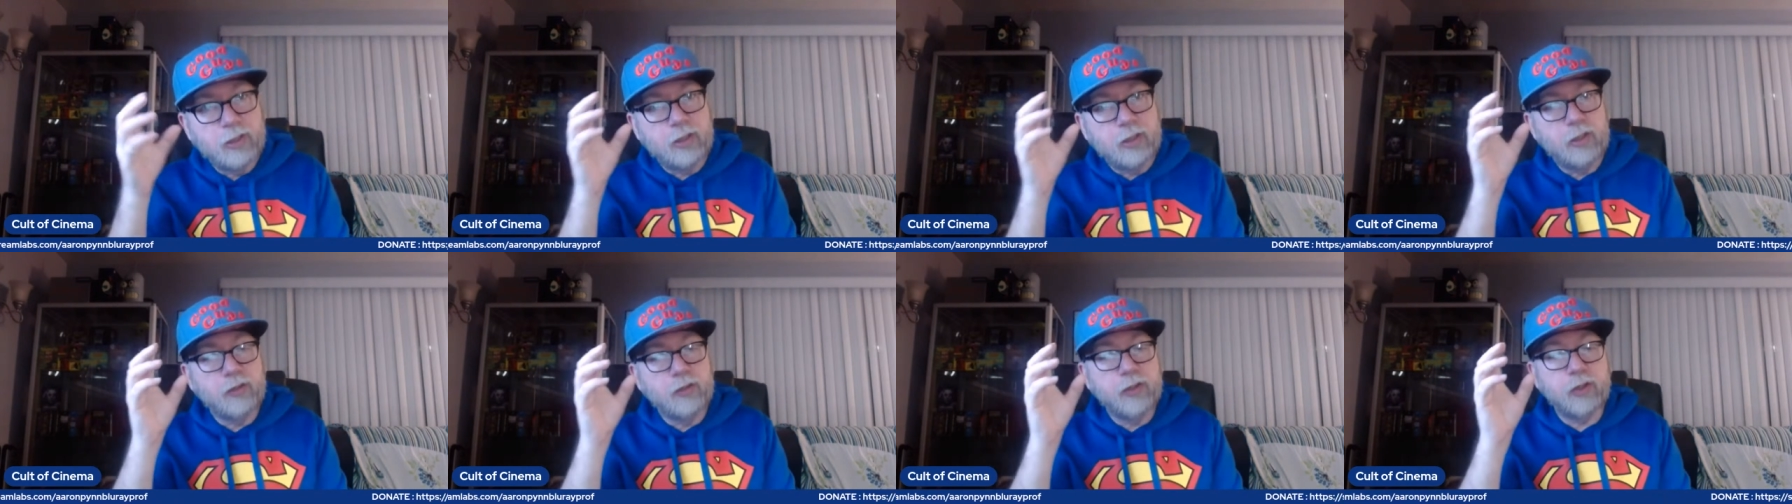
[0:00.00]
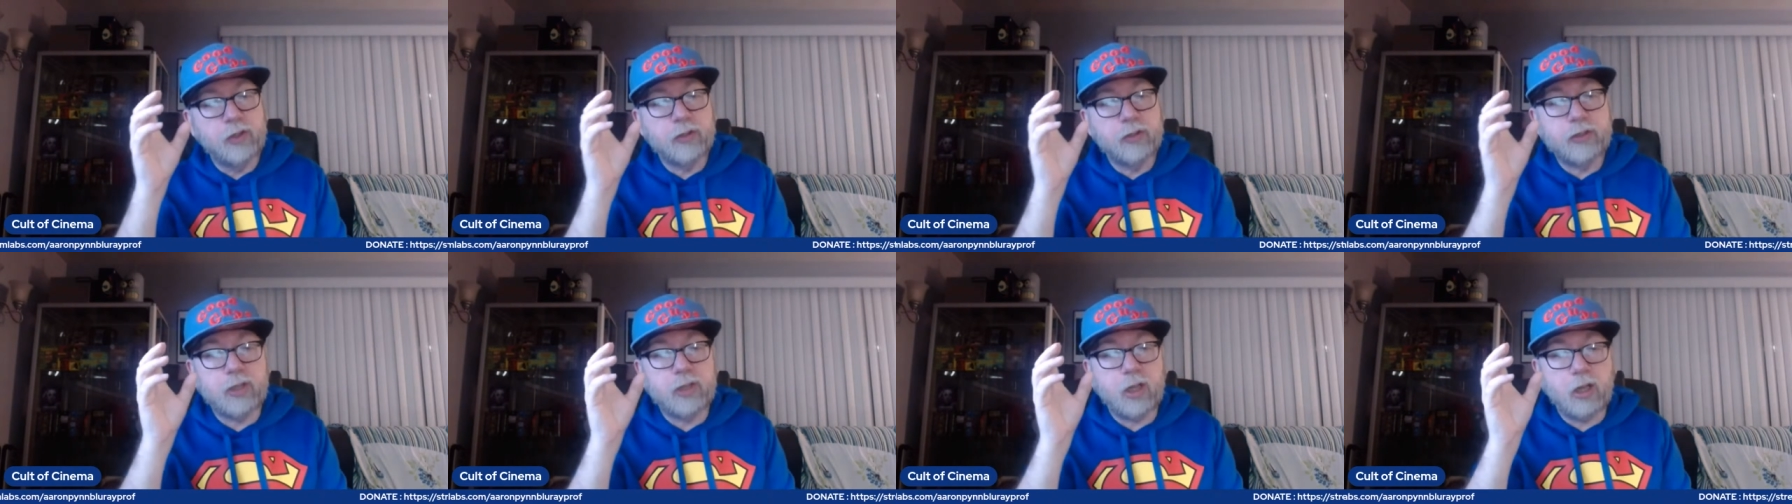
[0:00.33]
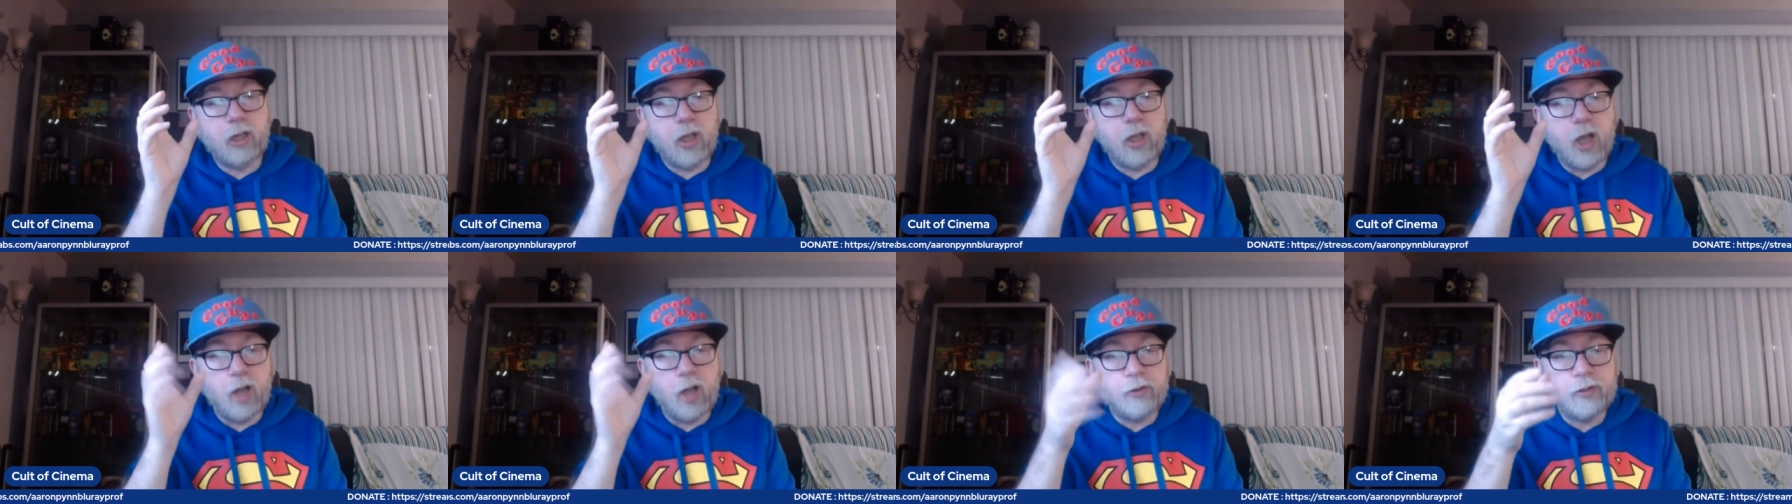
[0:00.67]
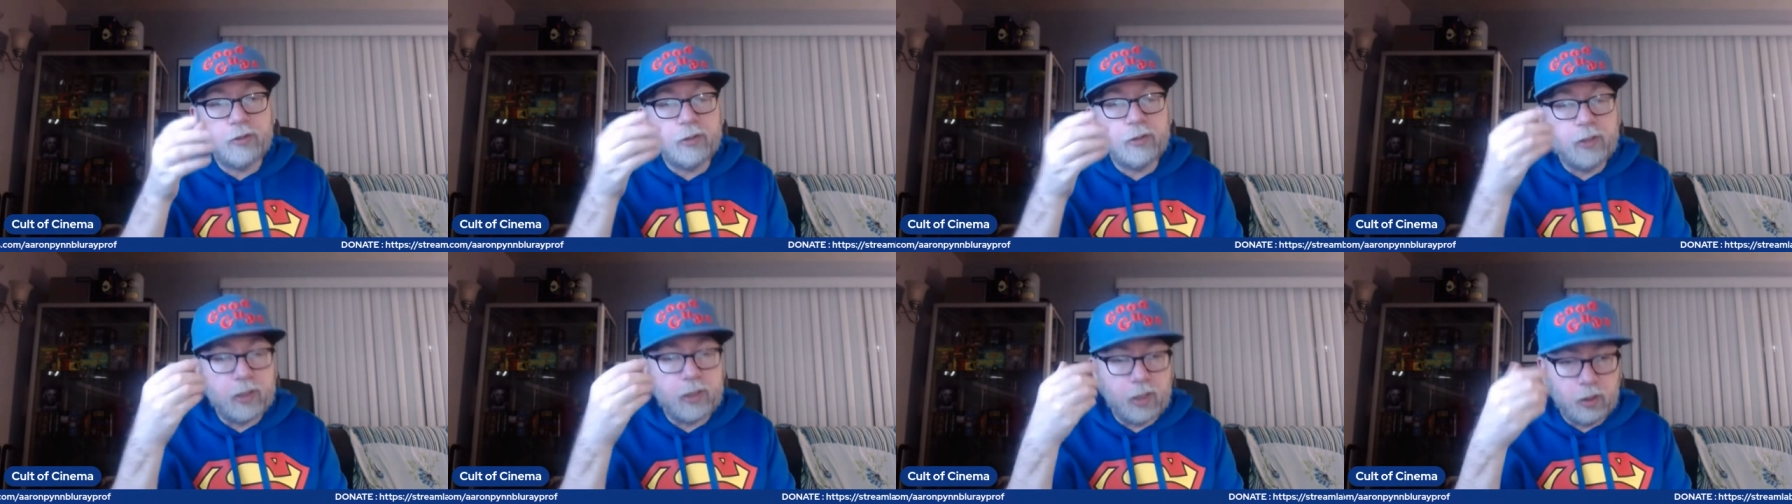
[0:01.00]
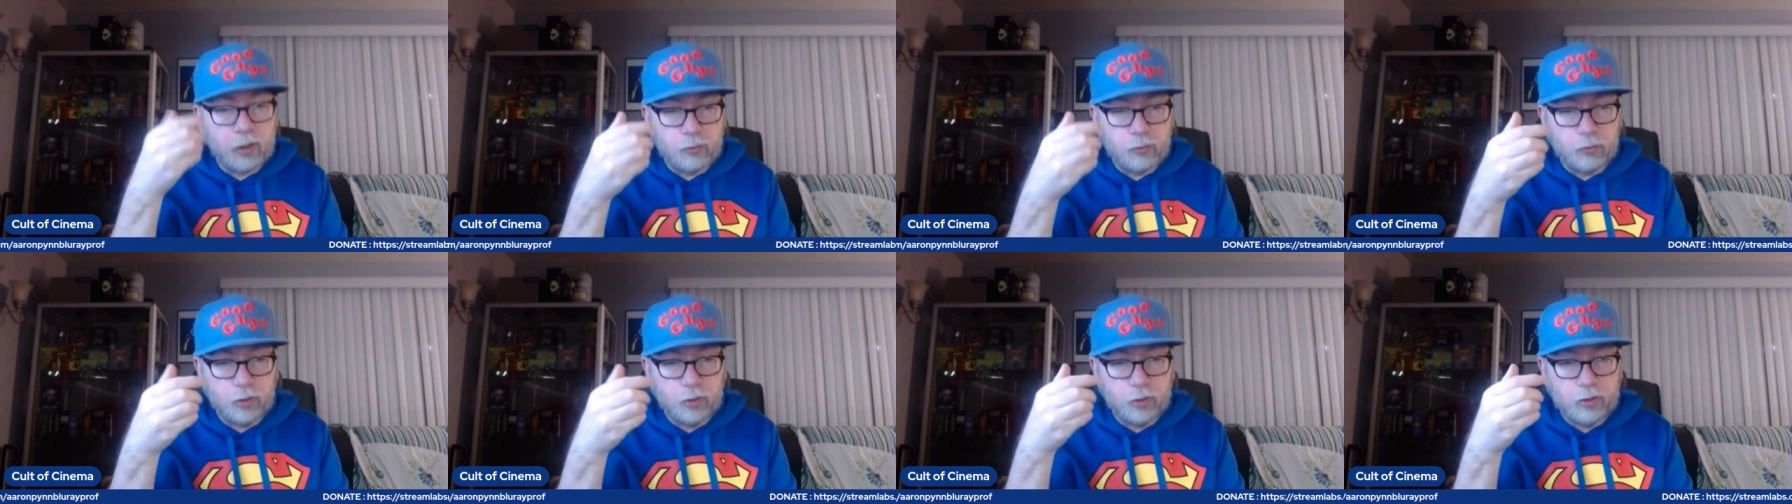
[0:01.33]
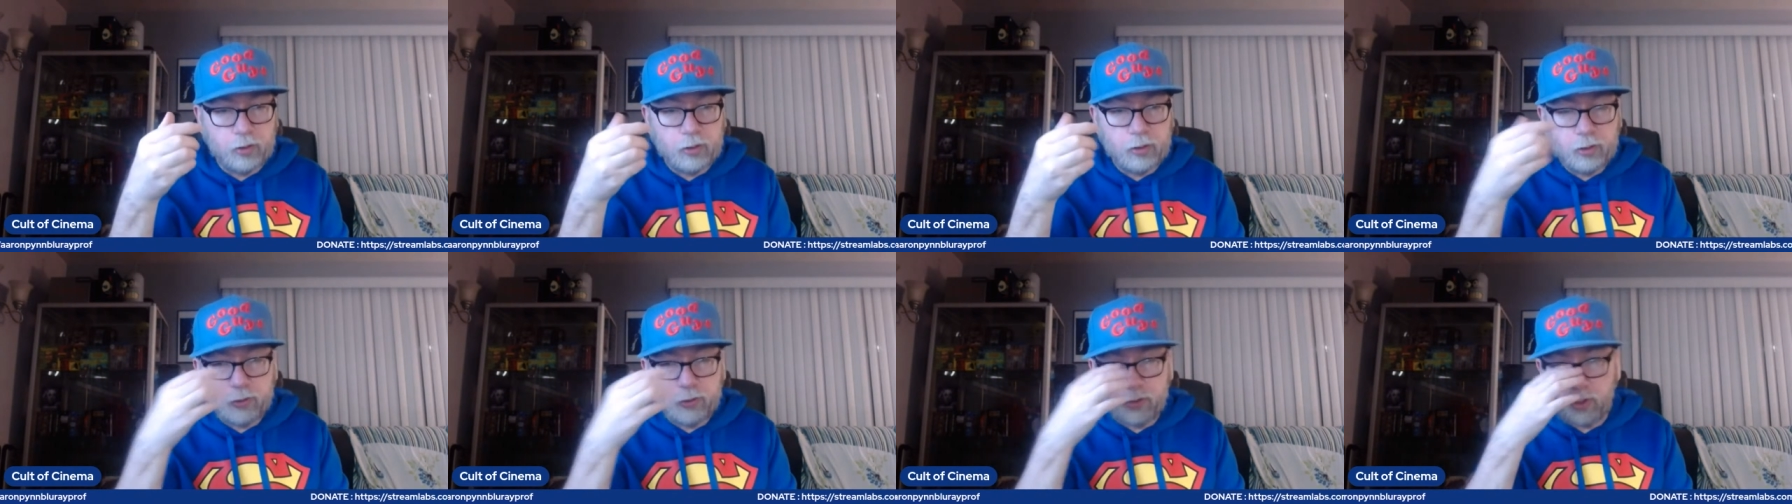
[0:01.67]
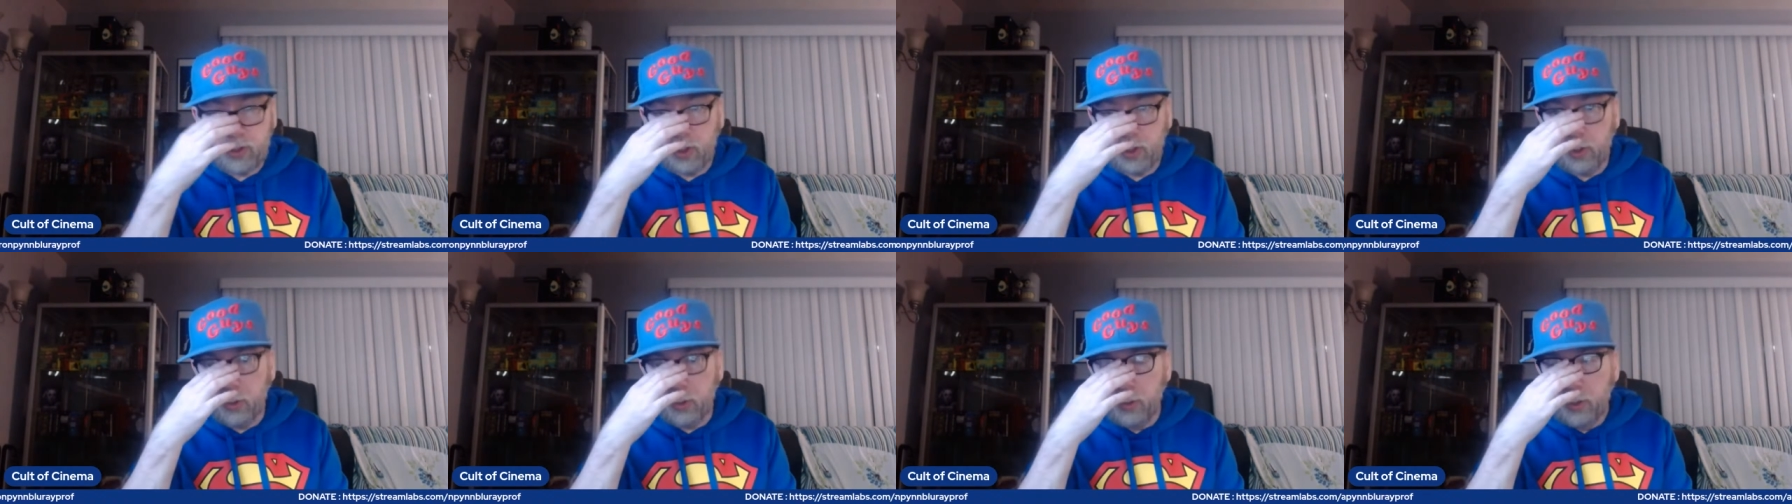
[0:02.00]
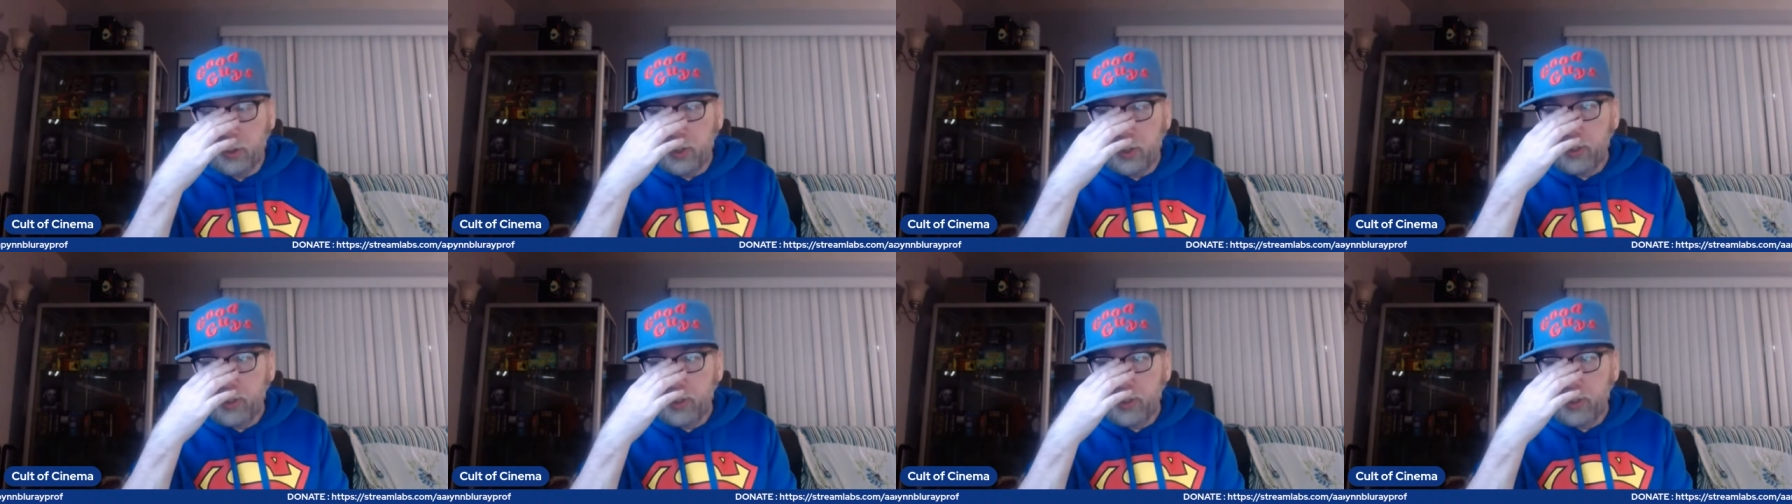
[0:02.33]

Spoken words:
There's alternate artwork. So